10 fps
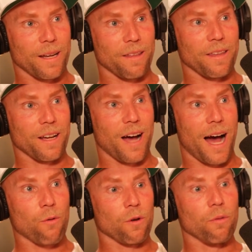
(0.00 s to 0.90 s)
I think
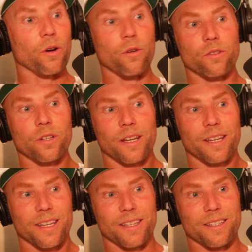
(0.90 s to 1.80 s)
our approach
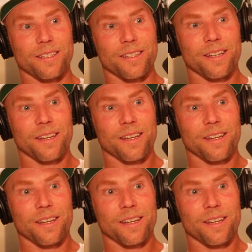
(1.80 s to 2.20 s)
is